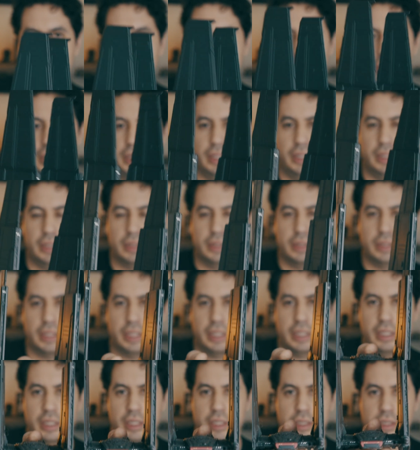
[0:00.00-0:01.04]
cool again
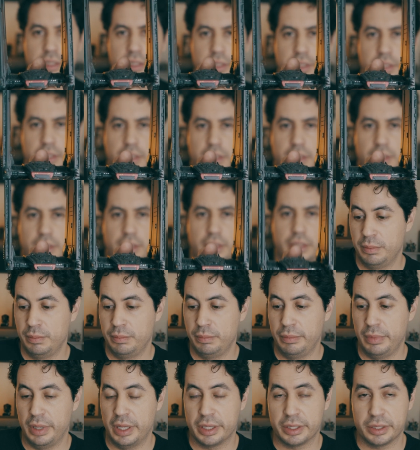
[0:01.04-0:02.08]
because of the
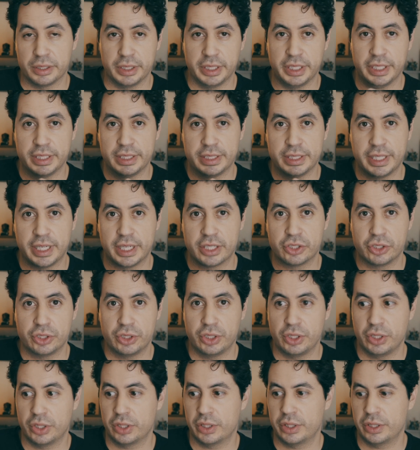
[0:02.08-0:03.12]
metal-y
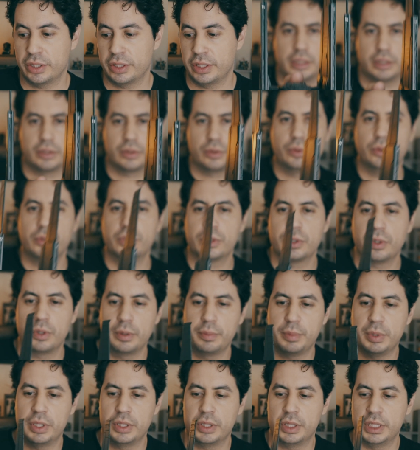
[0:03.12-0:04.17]
texture. The cool story
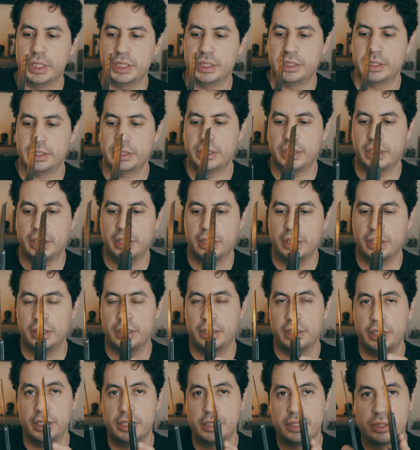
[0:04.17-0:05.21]
about this is
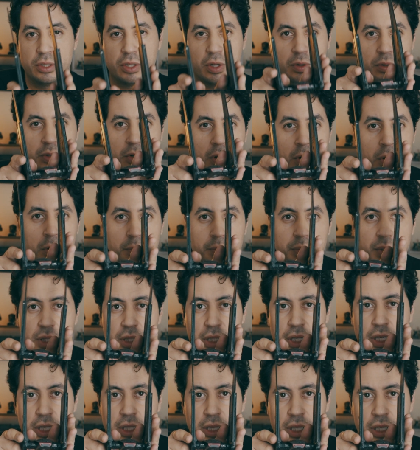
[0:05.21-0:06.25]
that these don't open
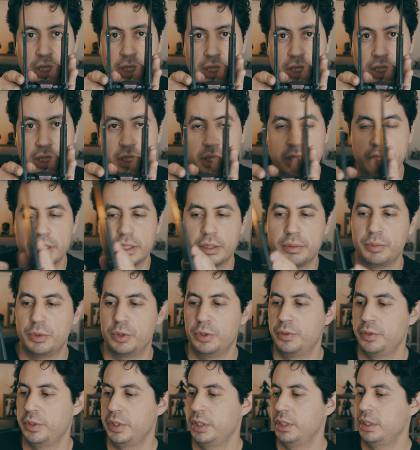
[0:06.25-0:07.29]
like they did in the
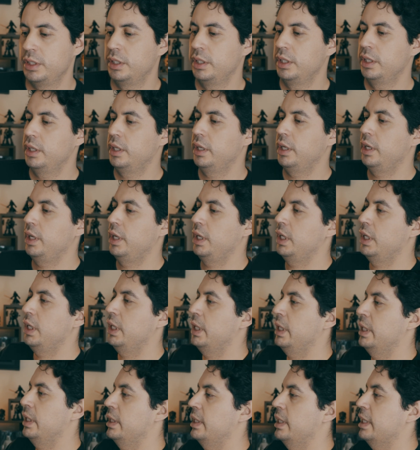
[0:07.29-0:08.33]
movie,
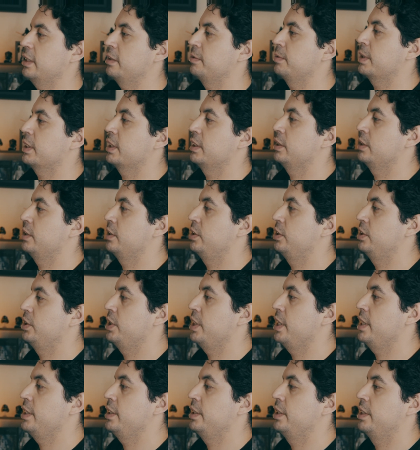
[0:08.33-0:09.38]
and that's because
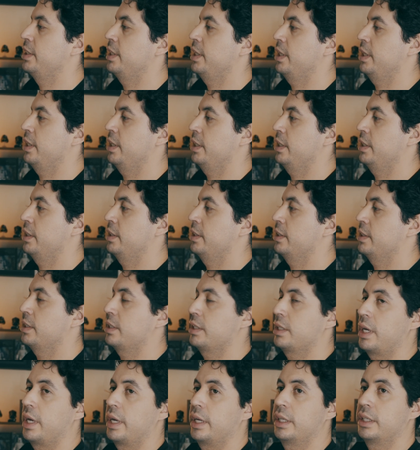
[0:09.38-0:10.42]
JJ
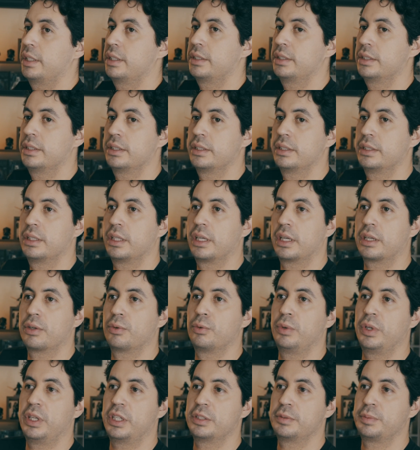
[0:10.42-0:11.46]
decided like
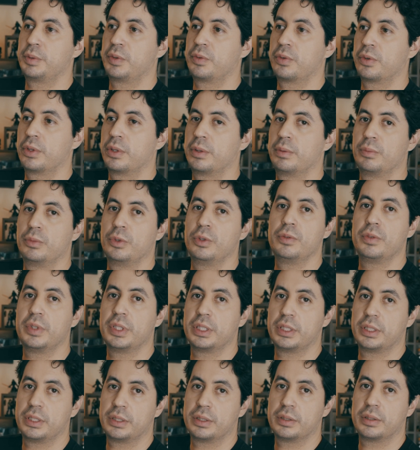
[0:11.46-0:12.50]
weeks before the
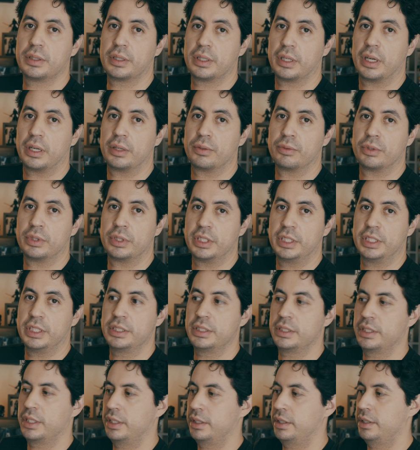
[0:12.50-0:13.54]
movie got
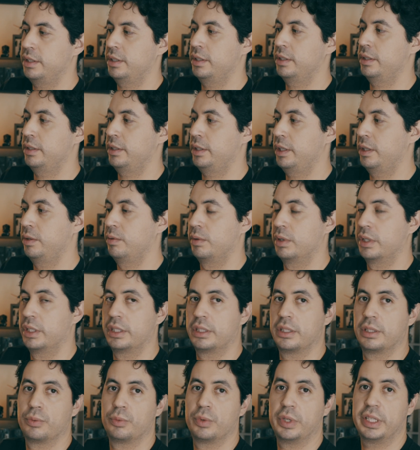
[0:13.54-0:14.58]
released that he
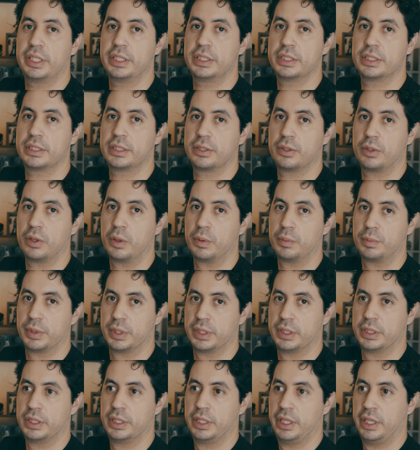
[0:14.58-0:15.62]
wanted the wings to
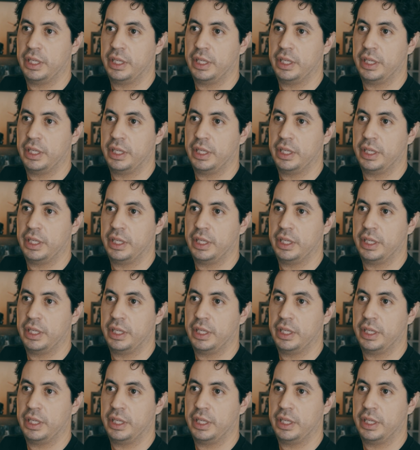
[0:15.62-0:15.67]
open,